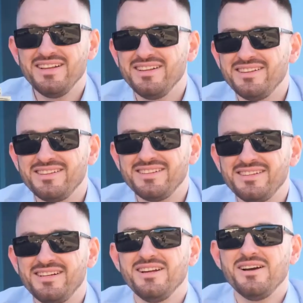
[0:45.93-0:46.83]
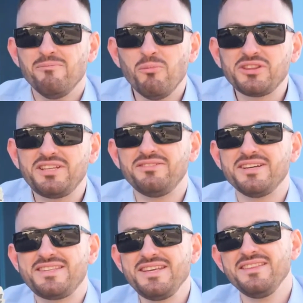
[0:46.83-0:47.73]
dividends.
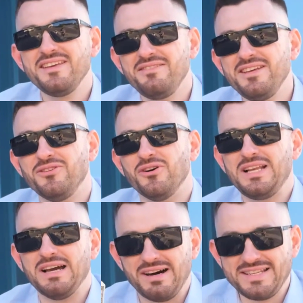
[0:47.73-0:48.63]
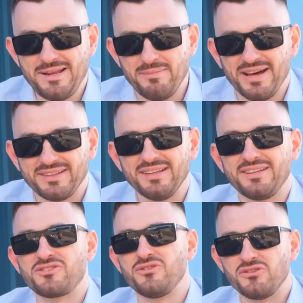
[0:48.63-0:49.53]
These taxes contribute to
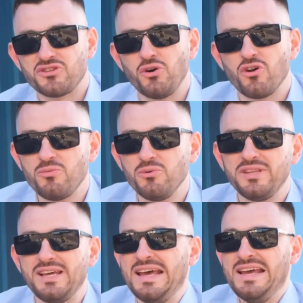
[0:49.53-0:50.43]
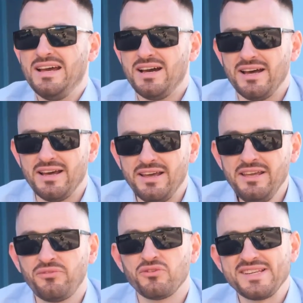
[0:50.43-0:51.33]
government revenue and are essential
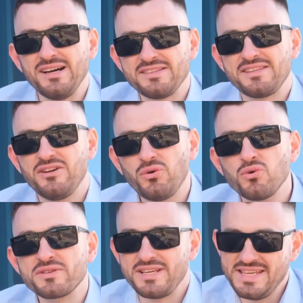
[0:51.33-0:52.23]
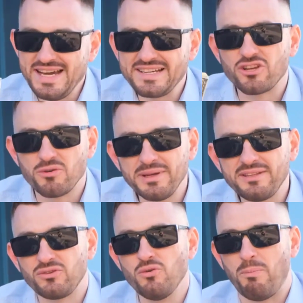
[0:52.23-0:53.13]
for funding various public
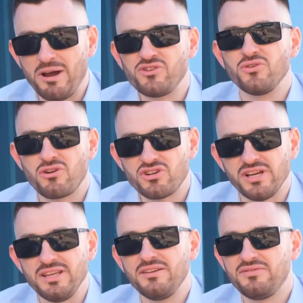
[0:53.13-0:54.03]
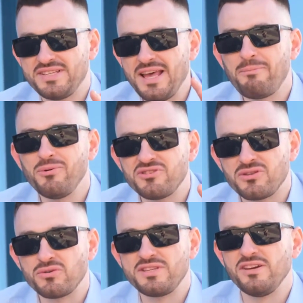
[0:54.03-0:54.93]
services. Income
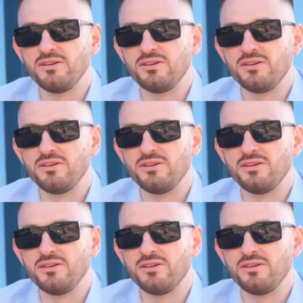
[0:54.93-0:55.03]
tax,